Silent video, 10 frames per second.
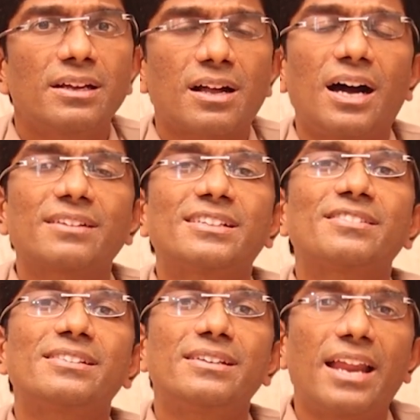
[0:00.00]

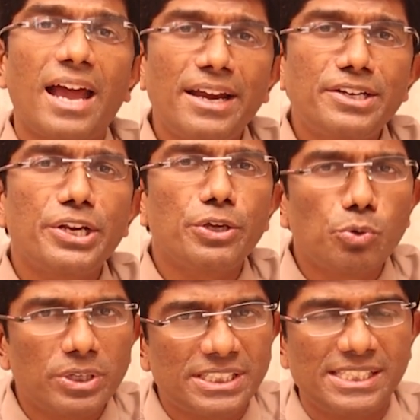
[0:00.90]
causes
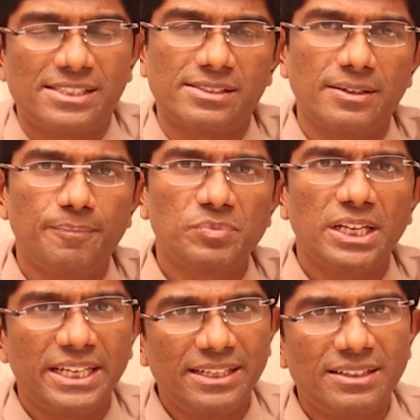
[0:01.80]
natriuresis
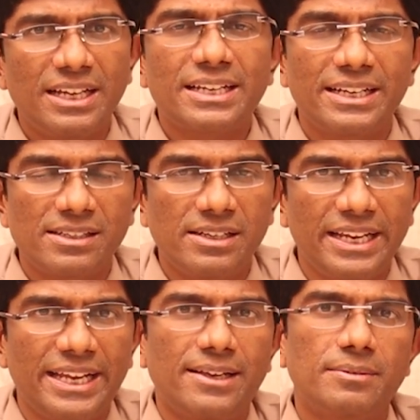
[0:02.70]
in the
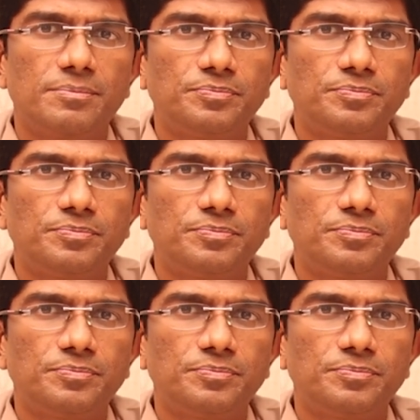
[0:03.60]
kidney.